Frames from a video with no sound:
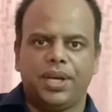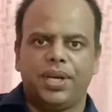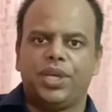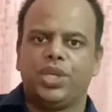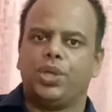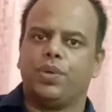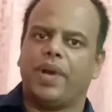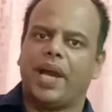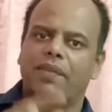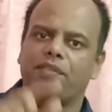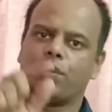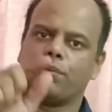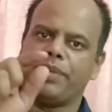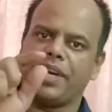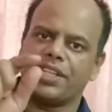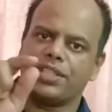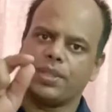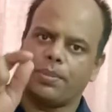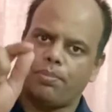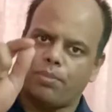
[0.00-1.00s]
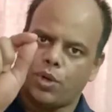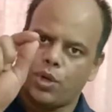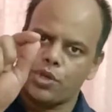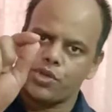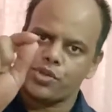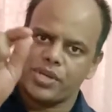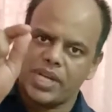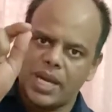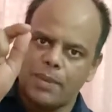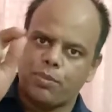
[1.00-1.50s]
you have to make the
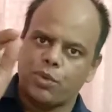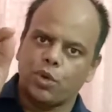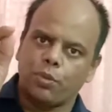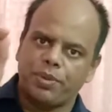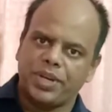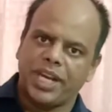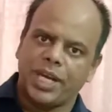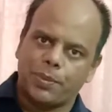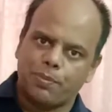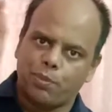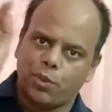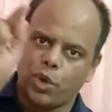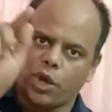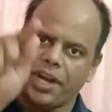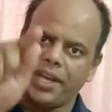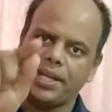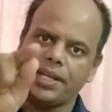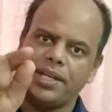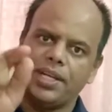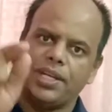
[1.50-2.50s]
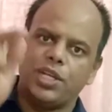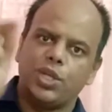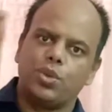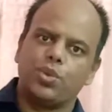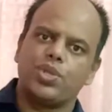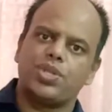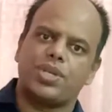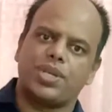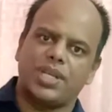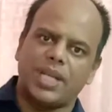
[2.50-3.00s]
most appropriate point to
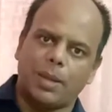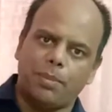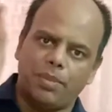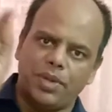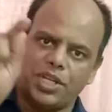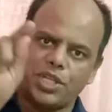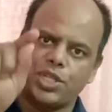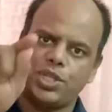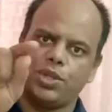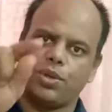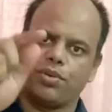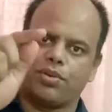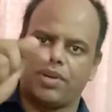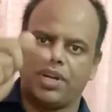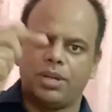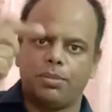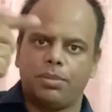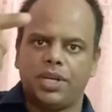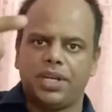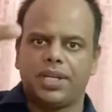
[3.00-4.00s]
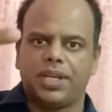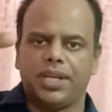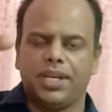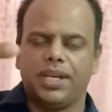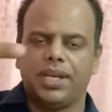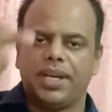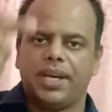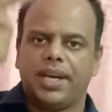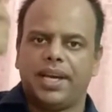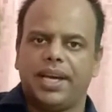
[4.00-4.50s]
establish your
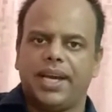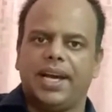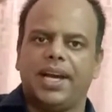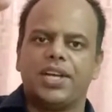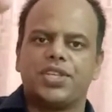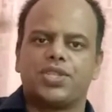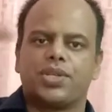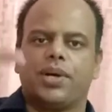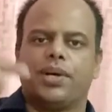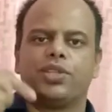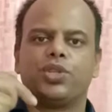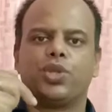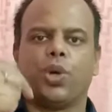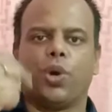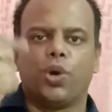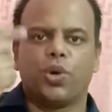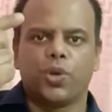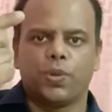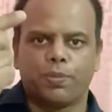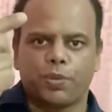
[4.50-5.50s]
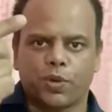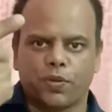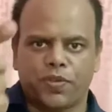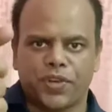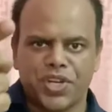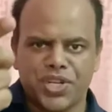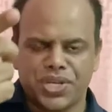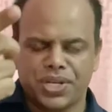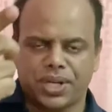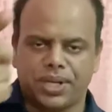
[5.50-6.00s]
credibility as a thorough
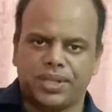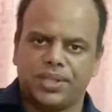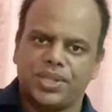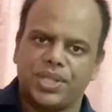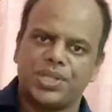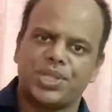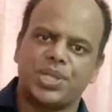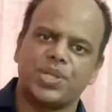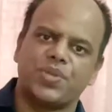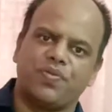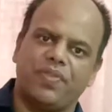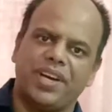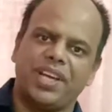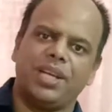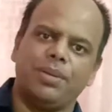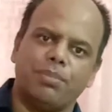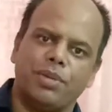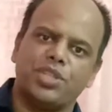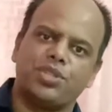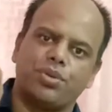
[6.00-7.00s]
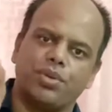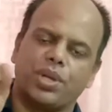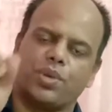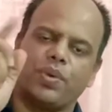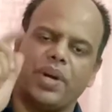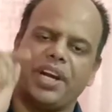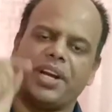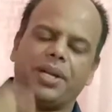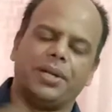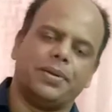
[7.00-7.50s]
professional. This is very much
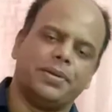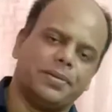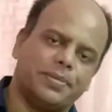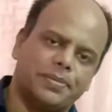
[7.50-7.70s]
required.